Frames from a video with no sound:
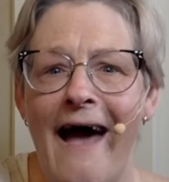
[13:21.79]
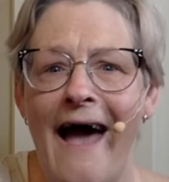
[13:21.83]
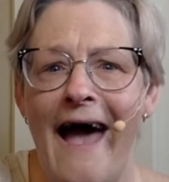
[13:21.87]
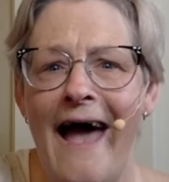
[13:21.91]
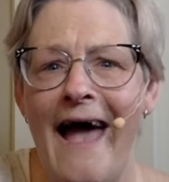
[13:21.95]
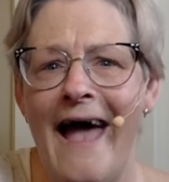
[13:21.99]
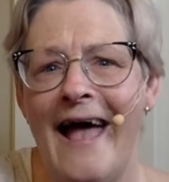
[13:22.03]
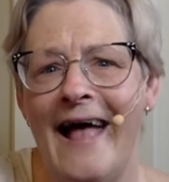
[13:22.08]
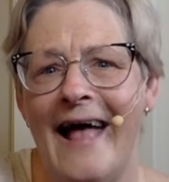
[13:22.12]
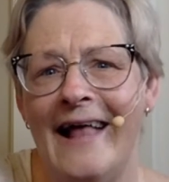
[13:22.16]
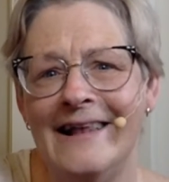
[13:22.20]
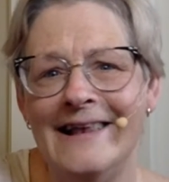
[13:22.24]

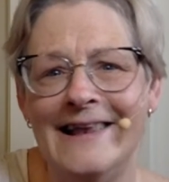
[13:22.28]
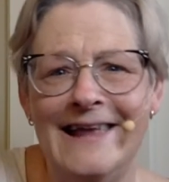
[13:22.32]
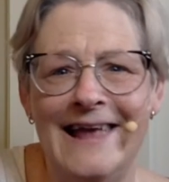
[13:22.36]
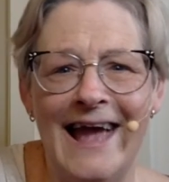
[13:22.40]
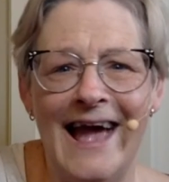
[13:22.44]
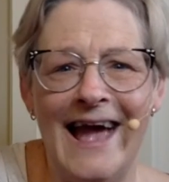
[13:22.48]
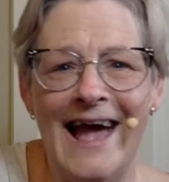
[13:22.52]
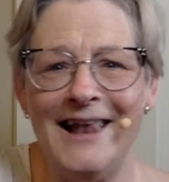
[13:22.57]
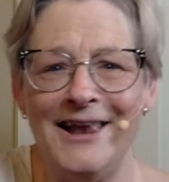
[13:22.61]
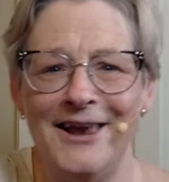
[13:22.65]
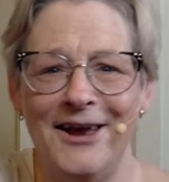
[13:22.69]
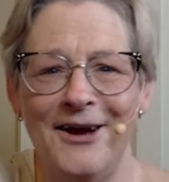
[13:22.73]
and
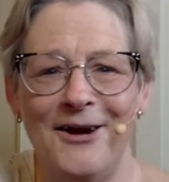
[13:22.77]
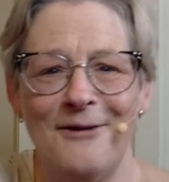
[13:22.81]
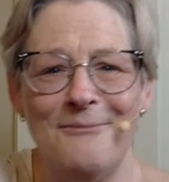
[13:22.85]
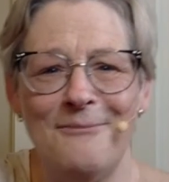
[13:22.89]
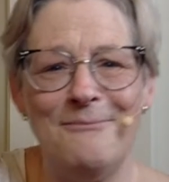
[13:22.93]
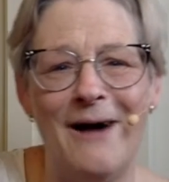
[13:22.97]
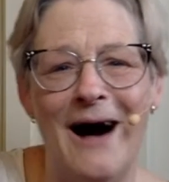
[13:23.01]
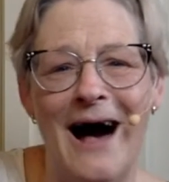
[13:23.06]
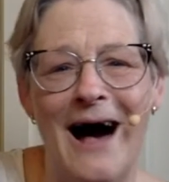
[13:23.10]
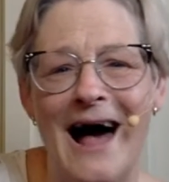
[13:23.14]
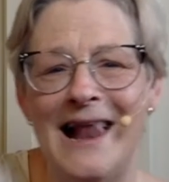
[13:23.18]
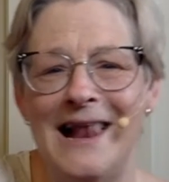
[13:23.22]
get your
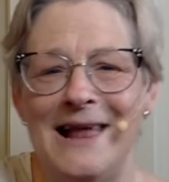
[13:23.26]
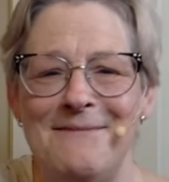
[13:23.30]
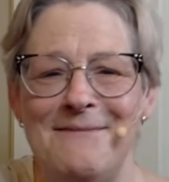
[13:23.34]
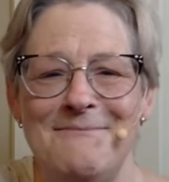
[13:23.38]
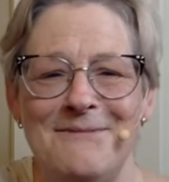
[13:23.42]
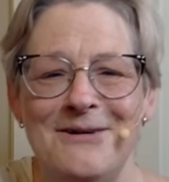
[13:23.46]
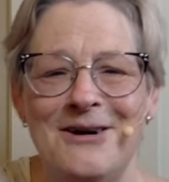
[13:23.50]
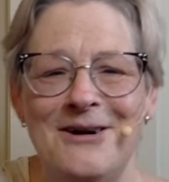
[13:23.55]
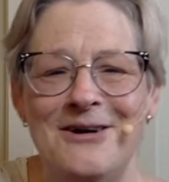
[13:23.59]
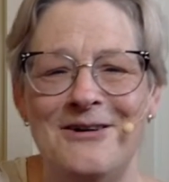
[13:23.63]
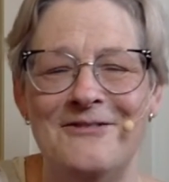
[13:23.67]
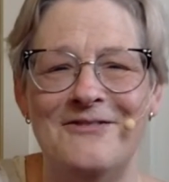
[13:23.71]
body
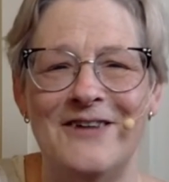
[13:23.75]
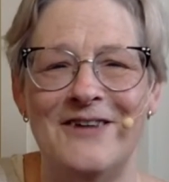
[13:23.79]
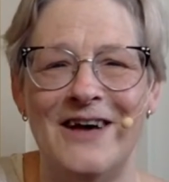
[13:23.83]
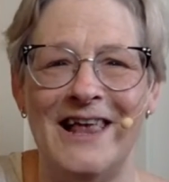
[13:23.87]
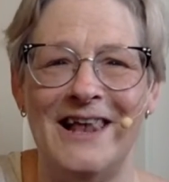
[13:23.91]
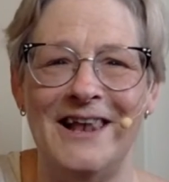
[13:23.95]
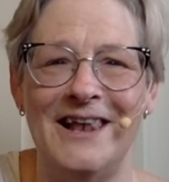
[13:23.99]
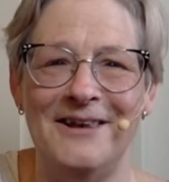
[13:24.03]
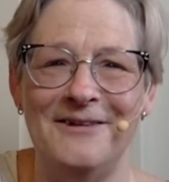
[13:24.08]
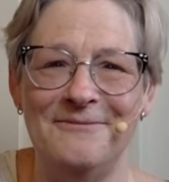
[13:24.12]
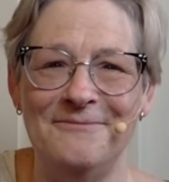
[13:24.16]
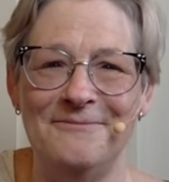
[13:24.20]

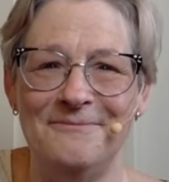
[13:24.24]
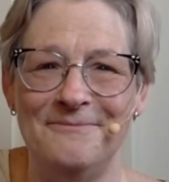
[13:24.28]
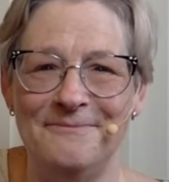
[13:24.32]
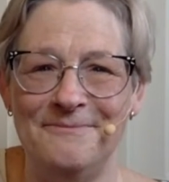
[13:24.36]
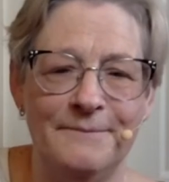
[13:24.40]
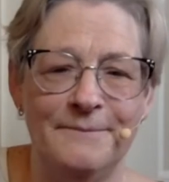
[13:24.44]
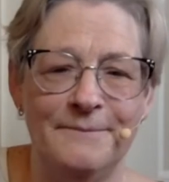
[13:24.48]
moving.